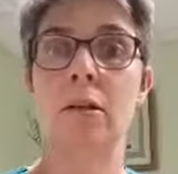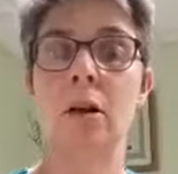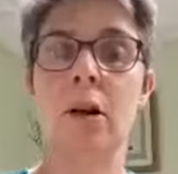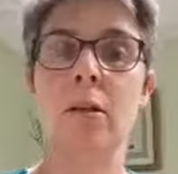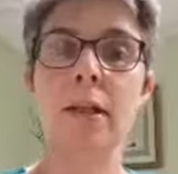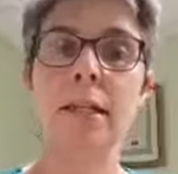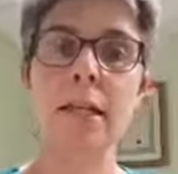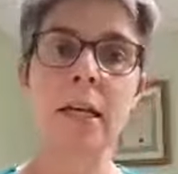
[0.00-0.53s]
All
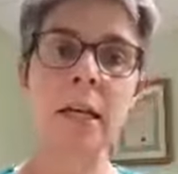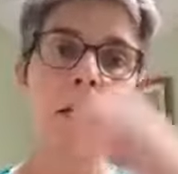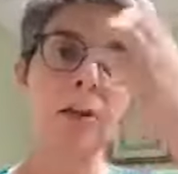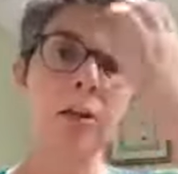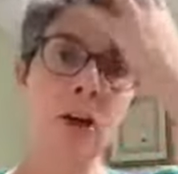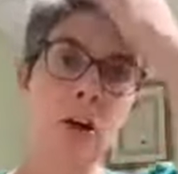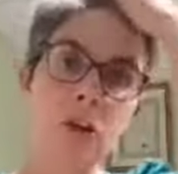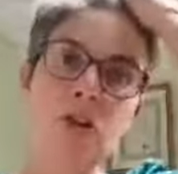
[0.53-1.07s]
right?
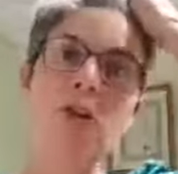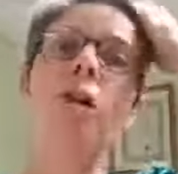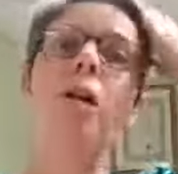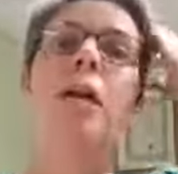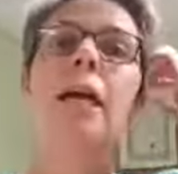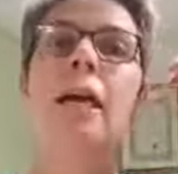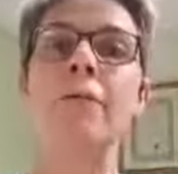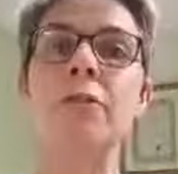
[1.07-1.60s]
Now,
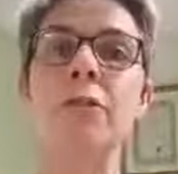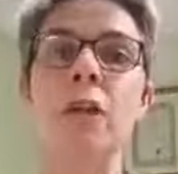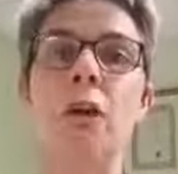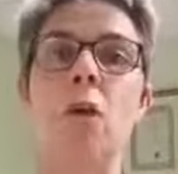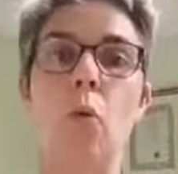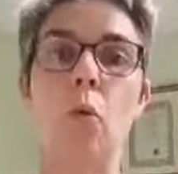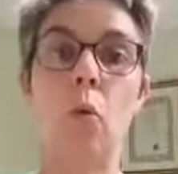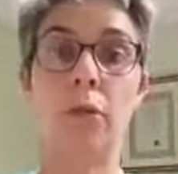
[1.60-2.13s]
you're left
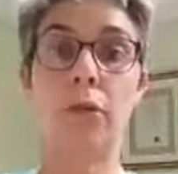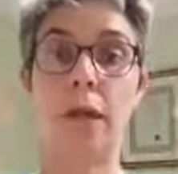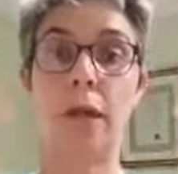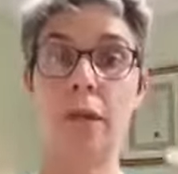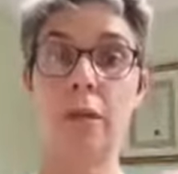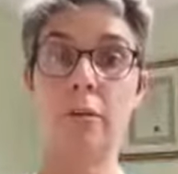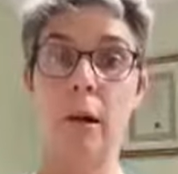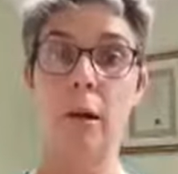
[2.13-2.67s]
with
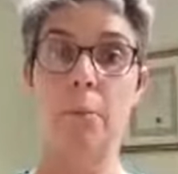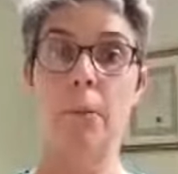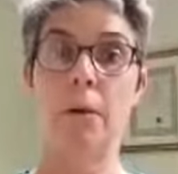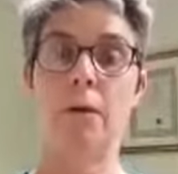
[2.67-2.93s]
that crap.